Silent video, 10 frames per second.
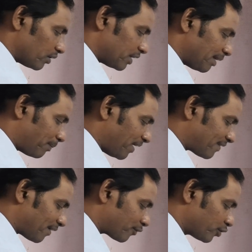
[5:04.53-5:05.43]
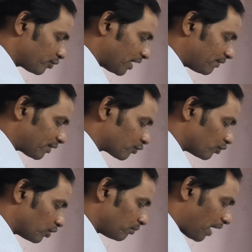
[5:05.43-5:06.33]
in the place of Q you write 1
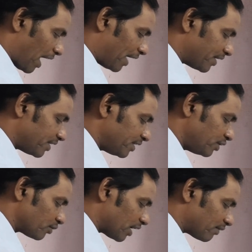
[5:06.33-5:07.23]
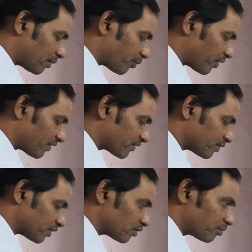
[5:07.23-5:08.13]
coulomb and E you write 1.6 into 10
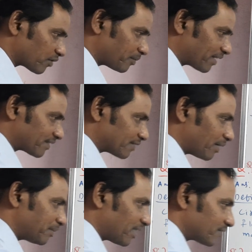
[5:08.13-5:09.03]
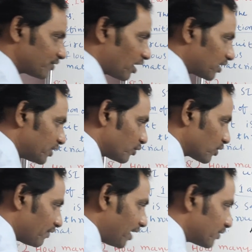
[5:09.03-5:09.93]
to the power of minus 10. Why? Because we already know
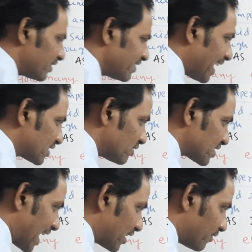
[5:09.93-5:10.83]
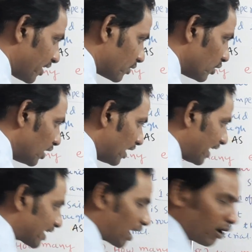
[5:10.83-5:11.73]
the value. This is actually standard value,
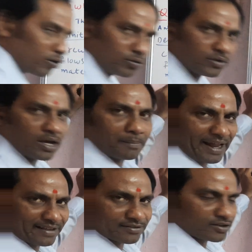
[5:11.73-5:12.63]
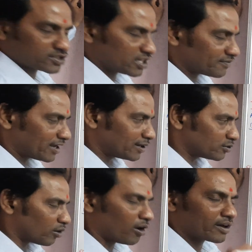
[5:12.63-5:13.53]
like how Planck's constant value
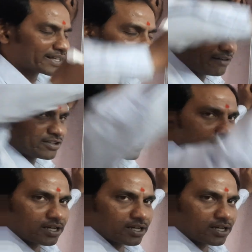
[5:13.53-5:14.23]
or gravity